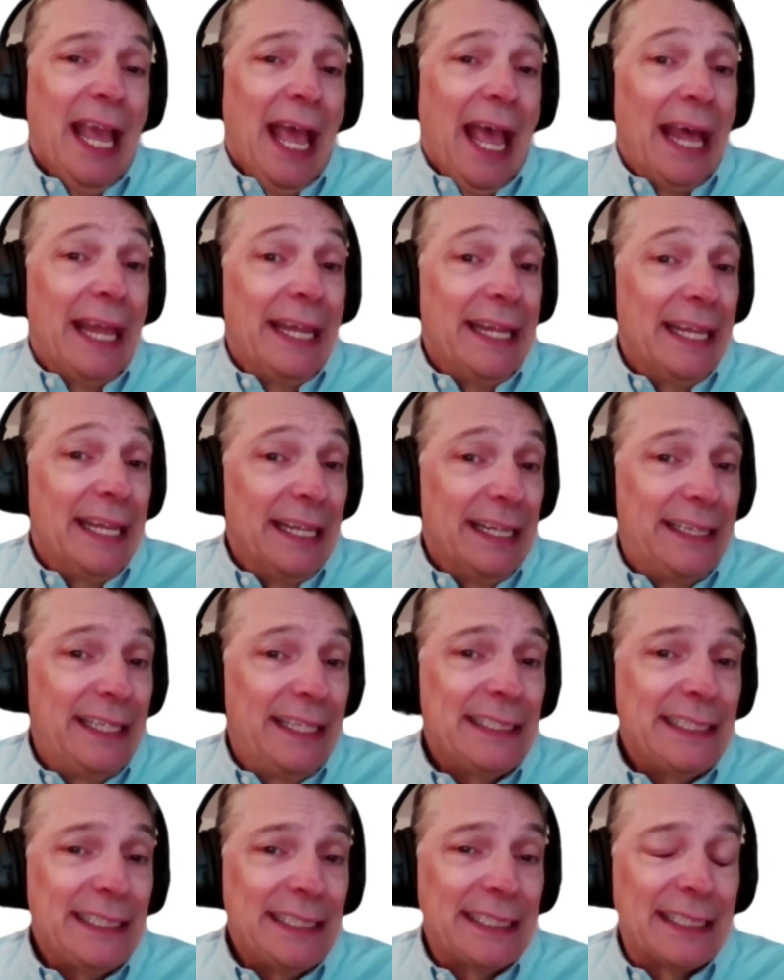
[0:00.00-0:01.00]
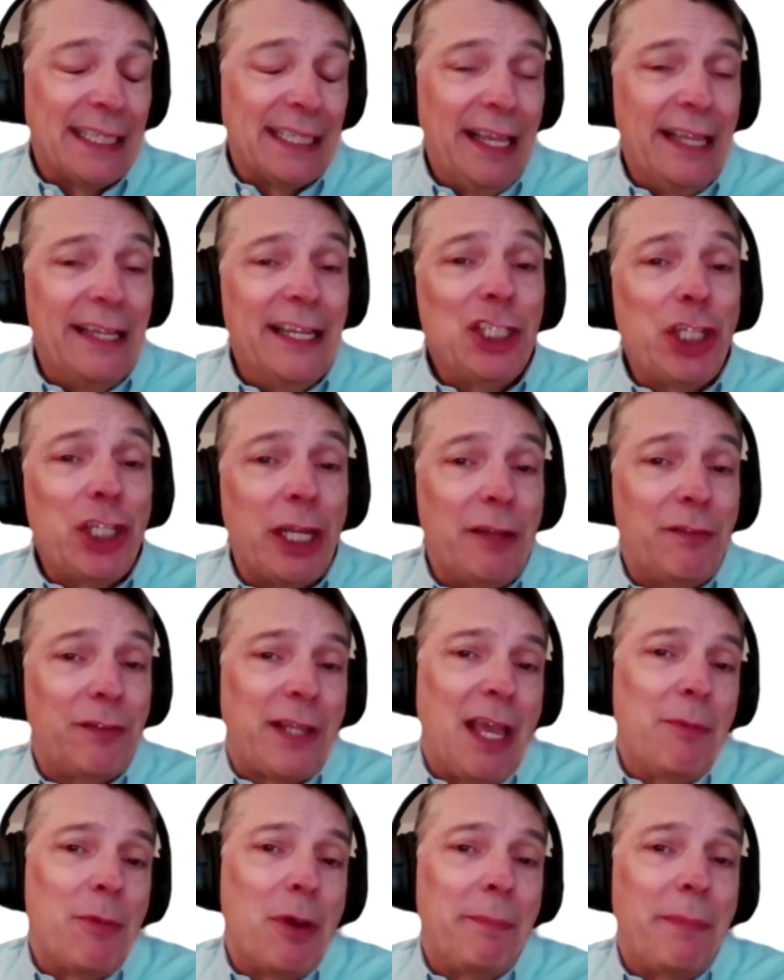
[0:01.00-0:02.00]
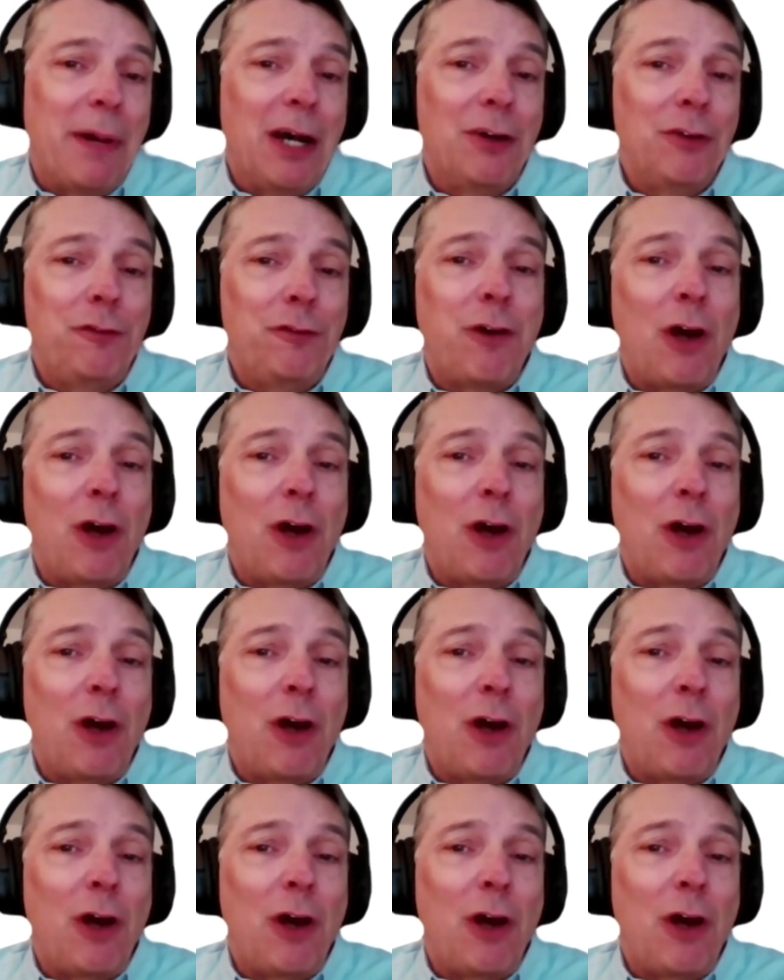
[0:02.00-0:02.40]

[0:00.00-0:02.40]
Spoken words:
And this initiative came about